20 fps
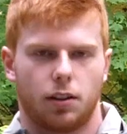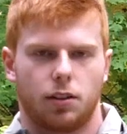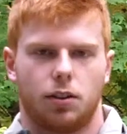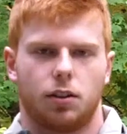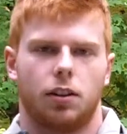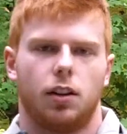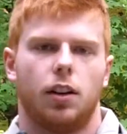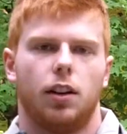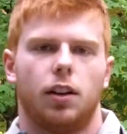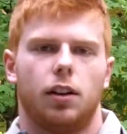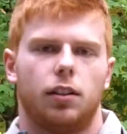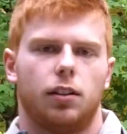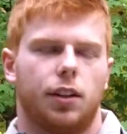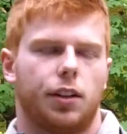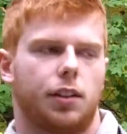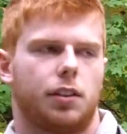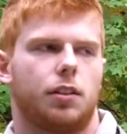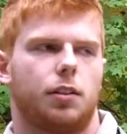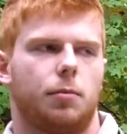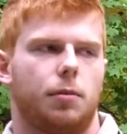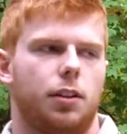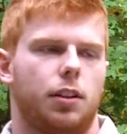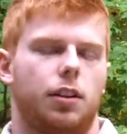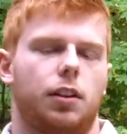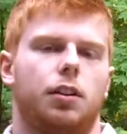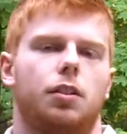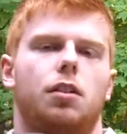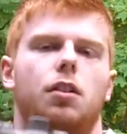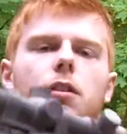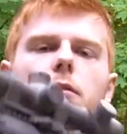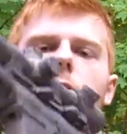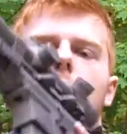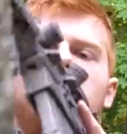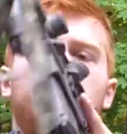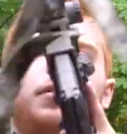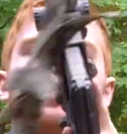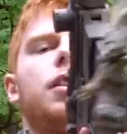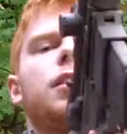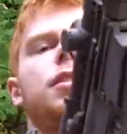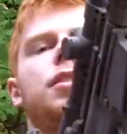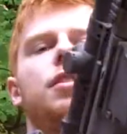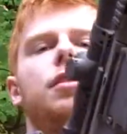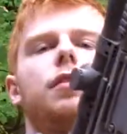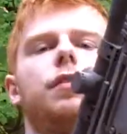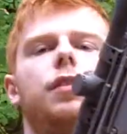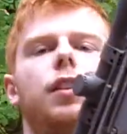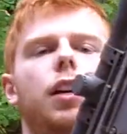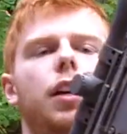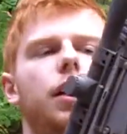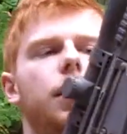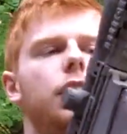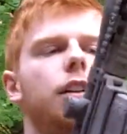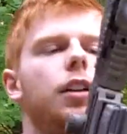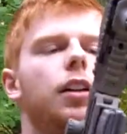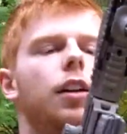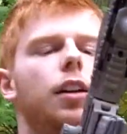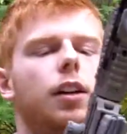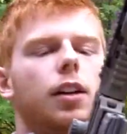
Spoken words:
catch like some of your other replicas you'll find,